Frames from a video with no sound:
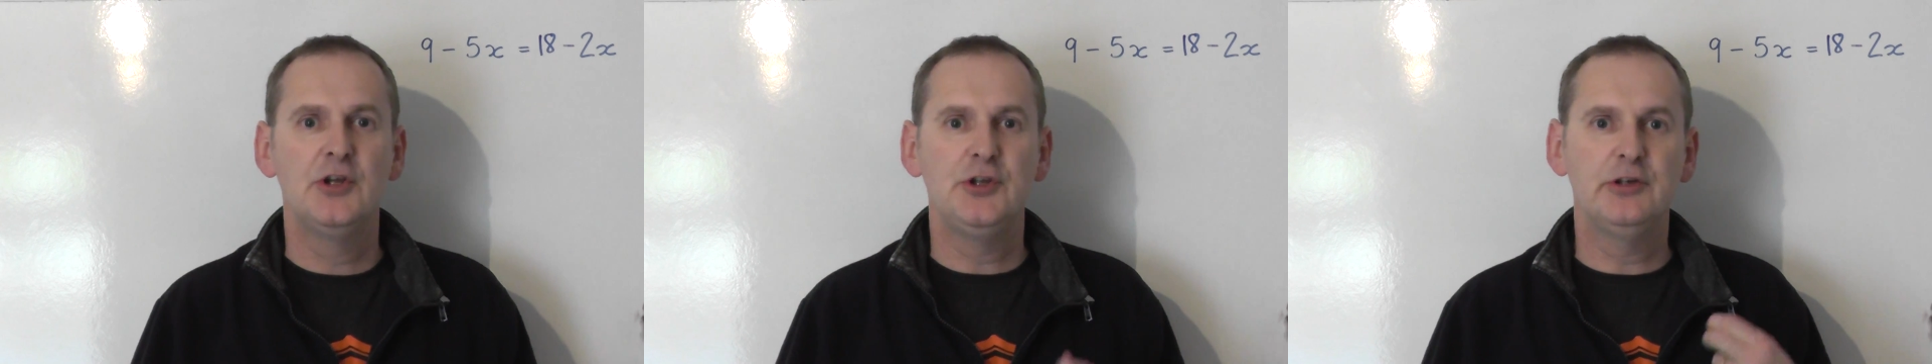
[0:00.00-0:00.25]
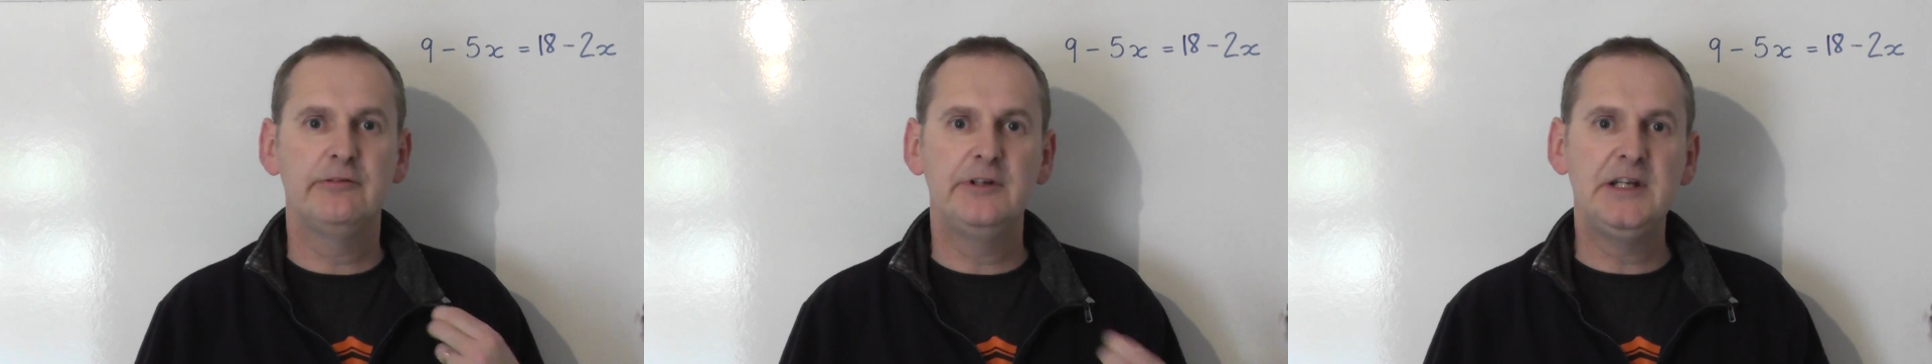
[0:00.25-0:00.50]

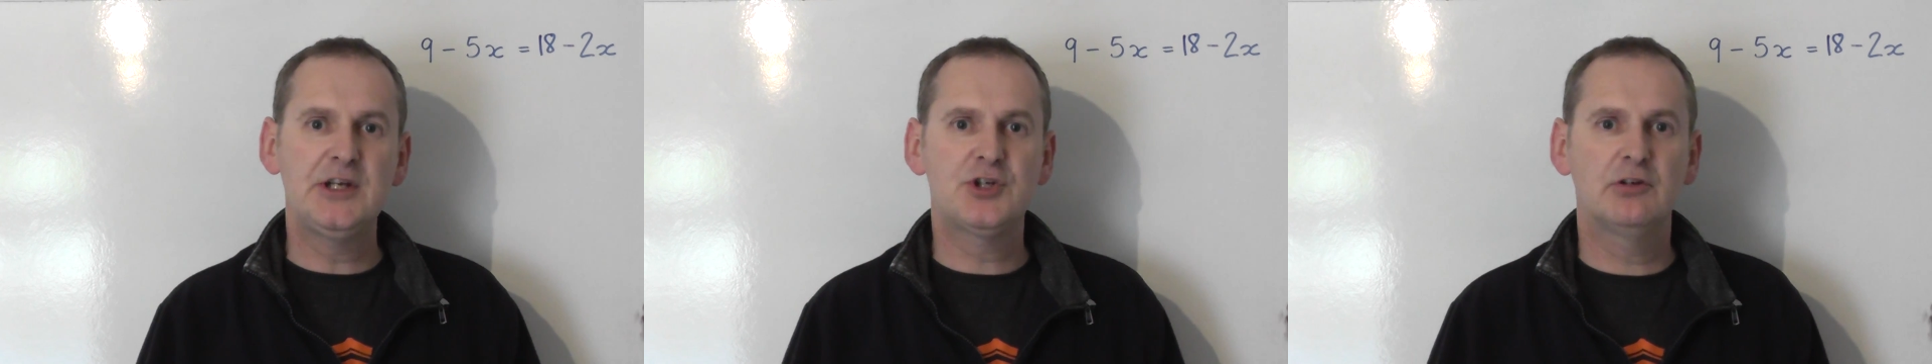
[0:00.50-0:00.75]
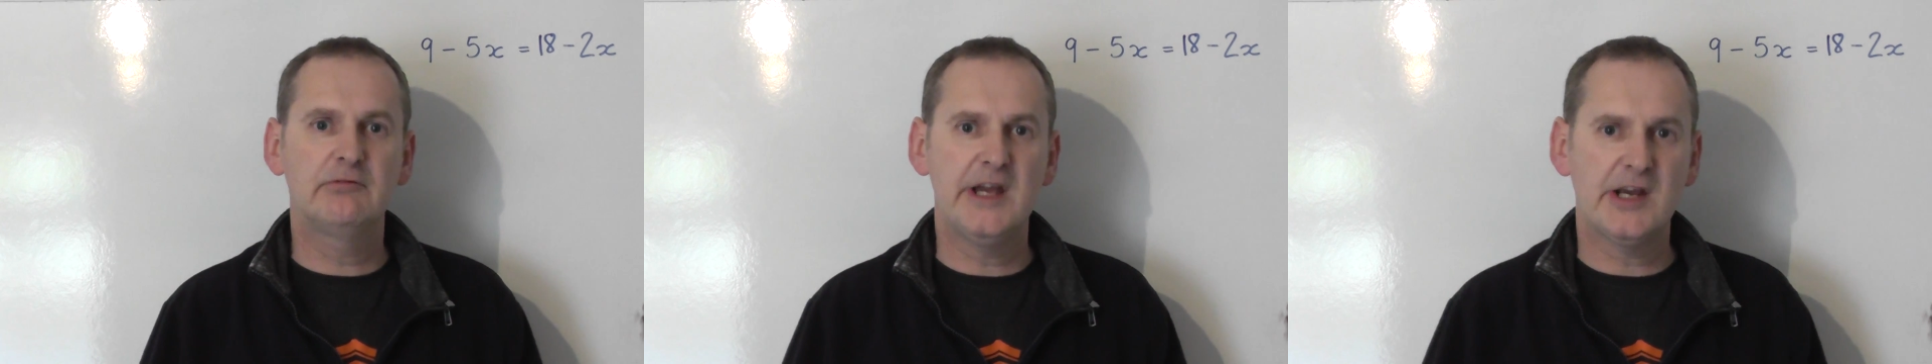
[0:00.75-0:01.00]
Your
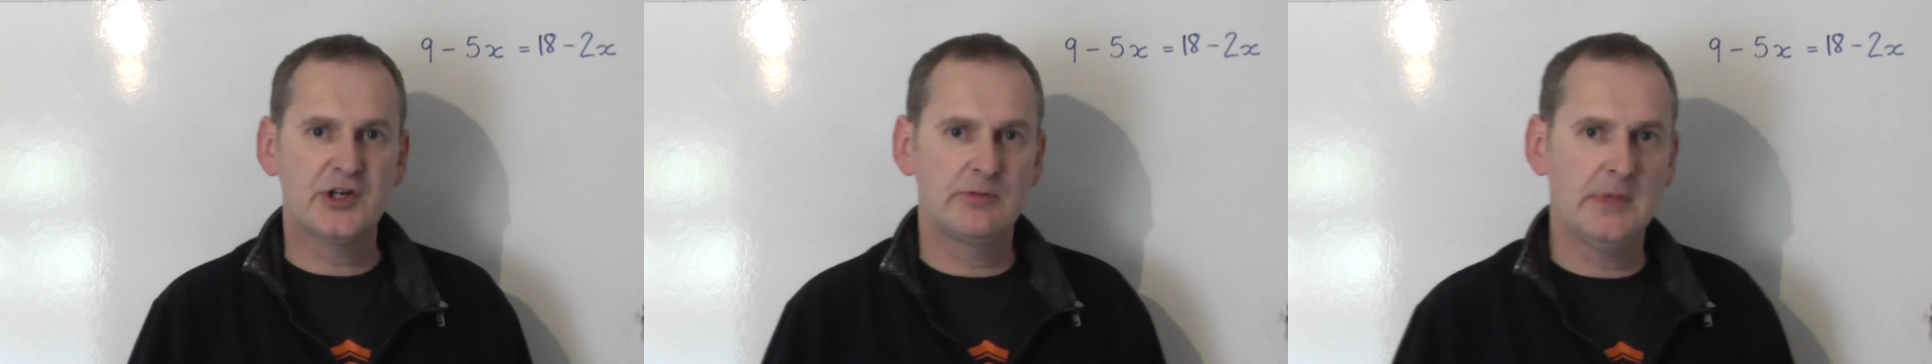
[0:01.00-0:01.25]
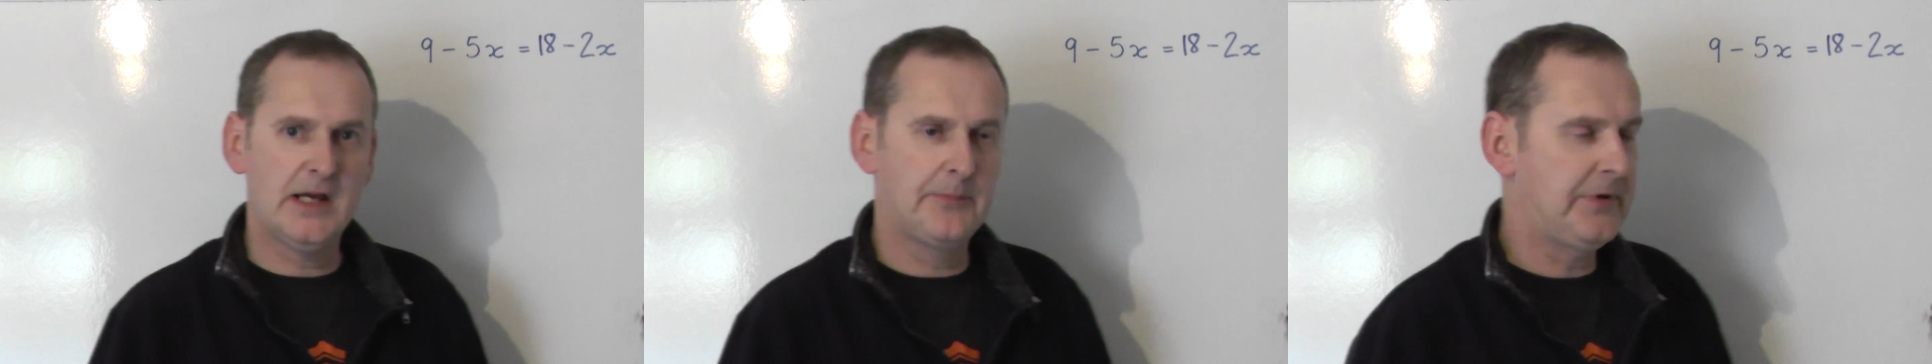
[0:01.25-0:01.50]
initial reaction
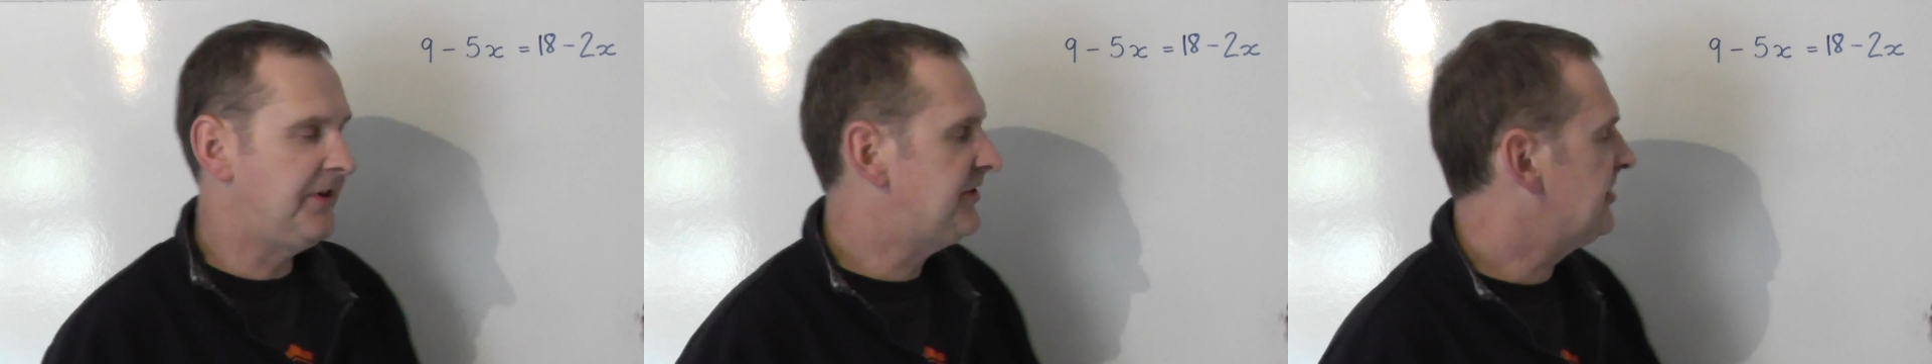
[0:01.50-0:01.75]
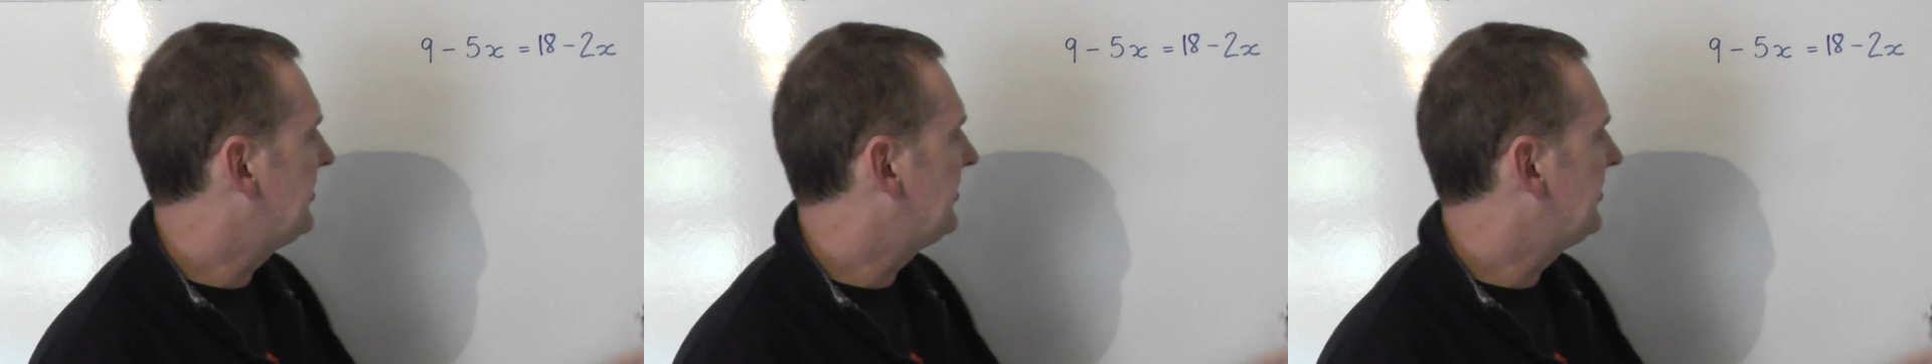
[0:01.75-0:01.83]
might be to